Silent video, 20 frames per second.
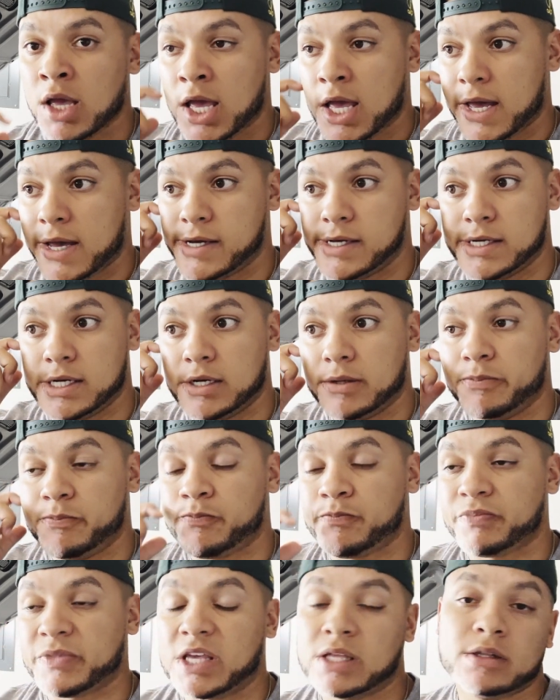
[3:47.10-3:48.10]
um,
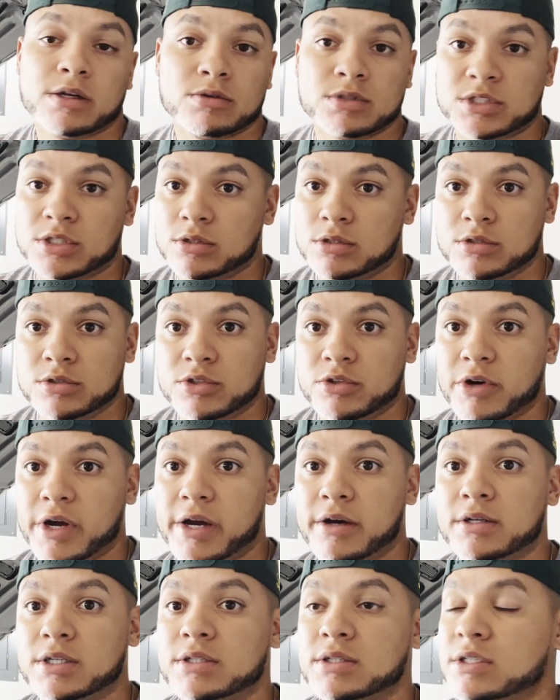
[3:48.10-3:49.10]
and there was a loose
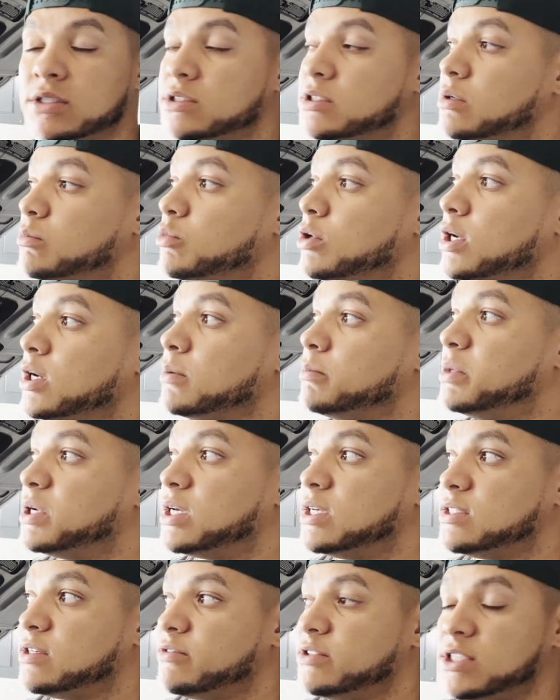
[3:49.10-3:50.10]
ground in there somewhere
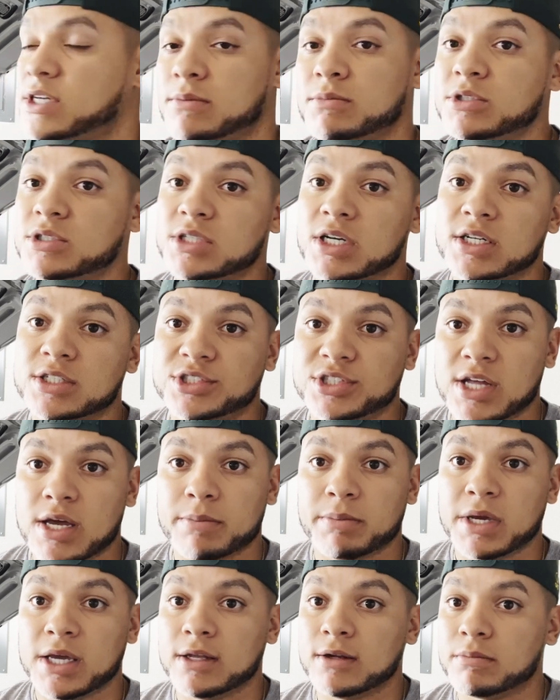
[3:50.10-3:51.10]
because every time you touched
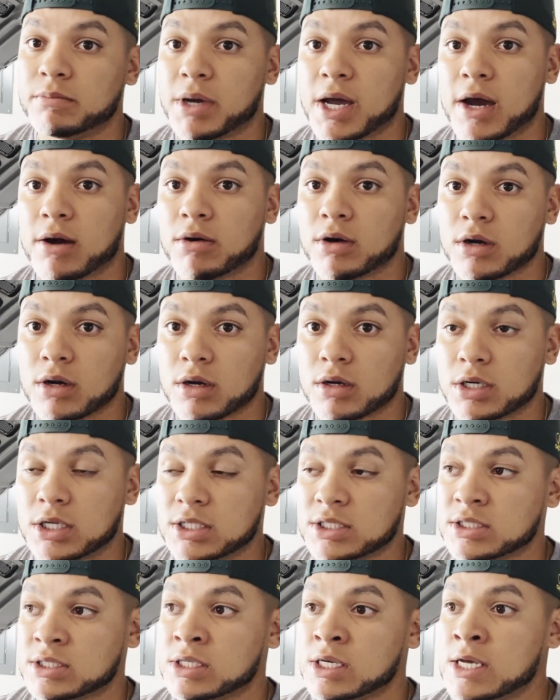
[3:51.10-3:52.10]
that main power
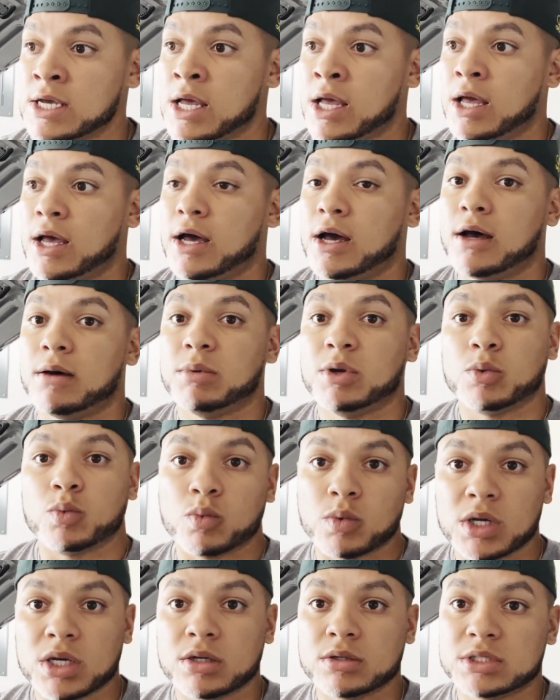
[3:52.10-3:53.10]
harness um, and
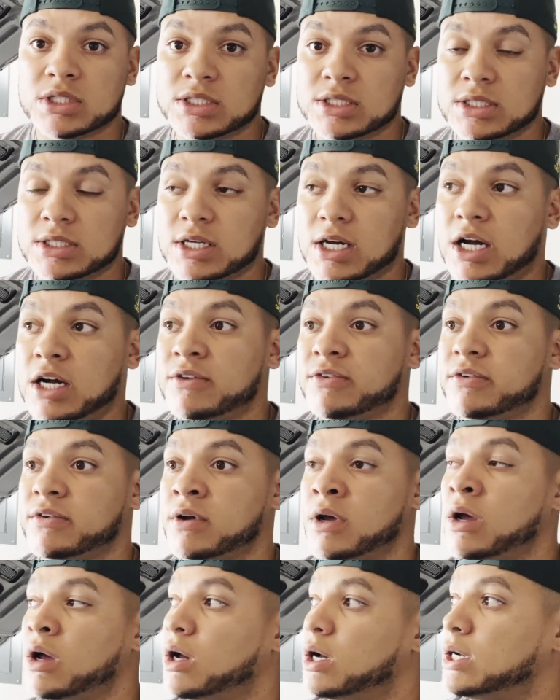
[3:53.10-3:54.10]
wiggled it enough,
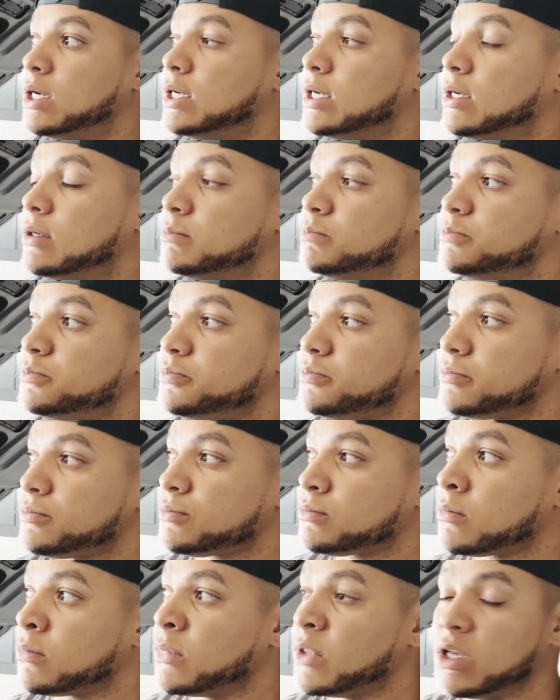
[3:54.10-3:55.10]
um,
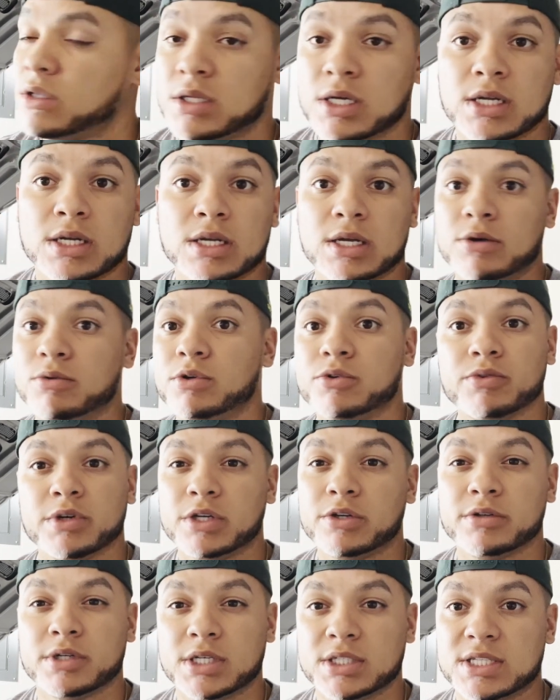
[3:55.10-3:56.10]
then it would
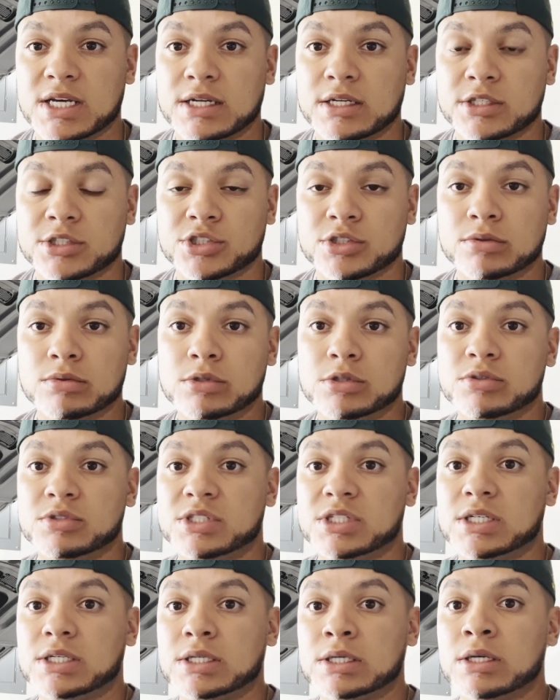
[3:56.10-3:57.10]
recreate that issue
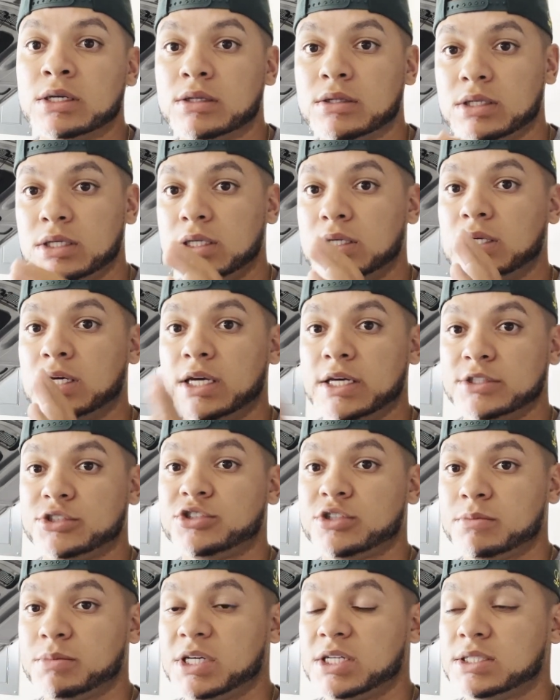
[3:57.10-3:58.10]
losing the
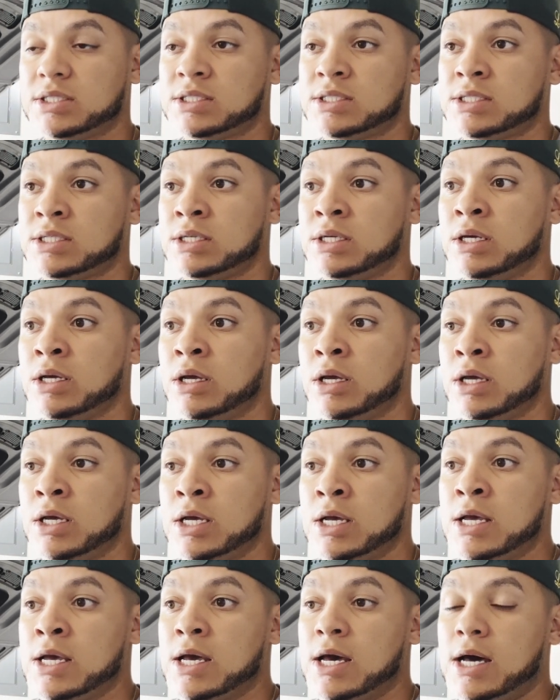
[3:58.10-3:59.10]
instruments,
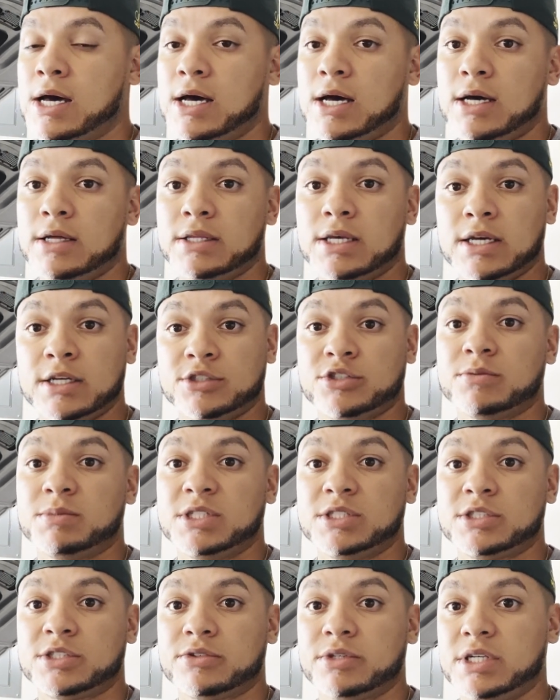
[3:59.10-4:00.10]
uh, the
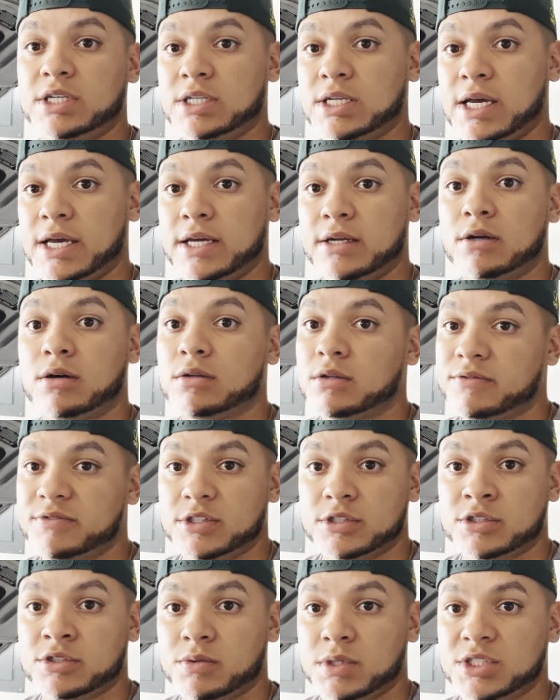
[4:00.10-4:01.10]
instrument screen and all of
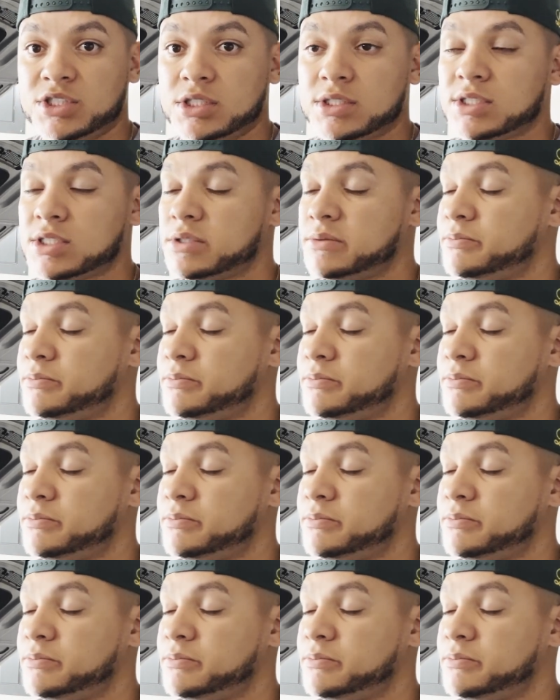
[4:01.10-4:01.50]
your switches.